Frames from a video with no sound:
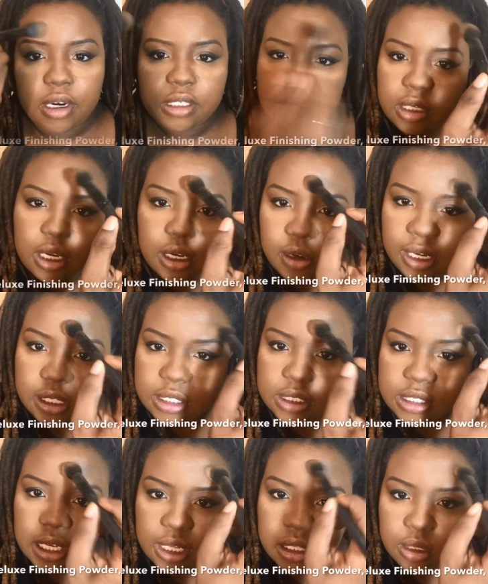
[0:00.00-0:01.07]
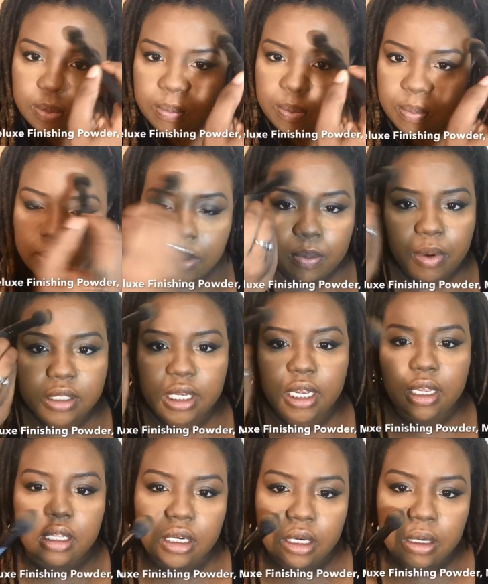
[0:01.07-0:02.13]
And here I'm just dusting the
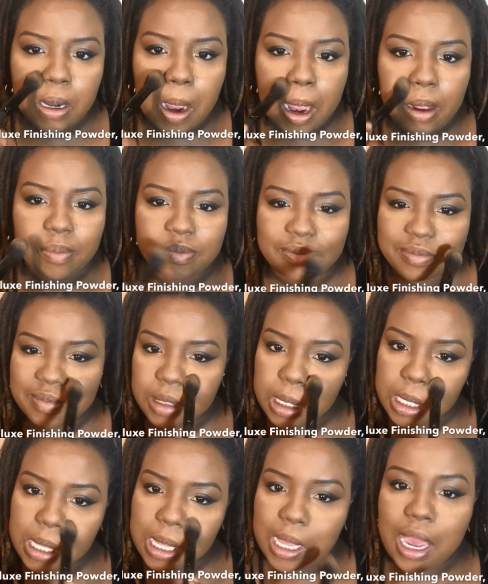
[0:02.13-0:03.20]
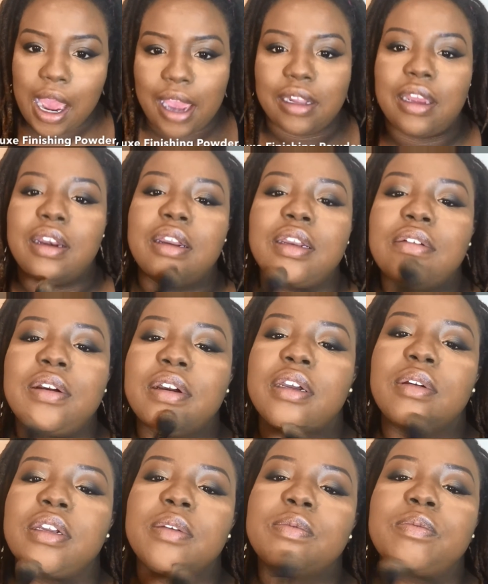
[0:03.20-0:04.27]
excess powder over the other
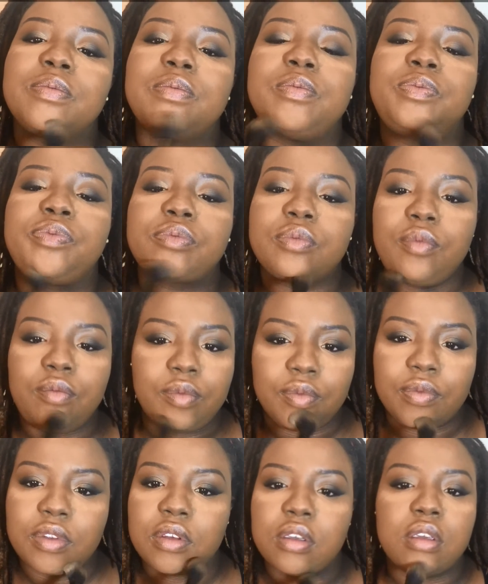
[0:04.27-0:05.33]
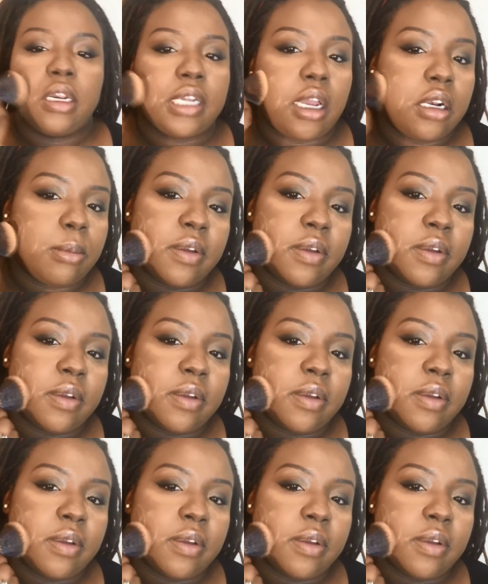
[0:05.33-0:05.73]
areas where I highlighted just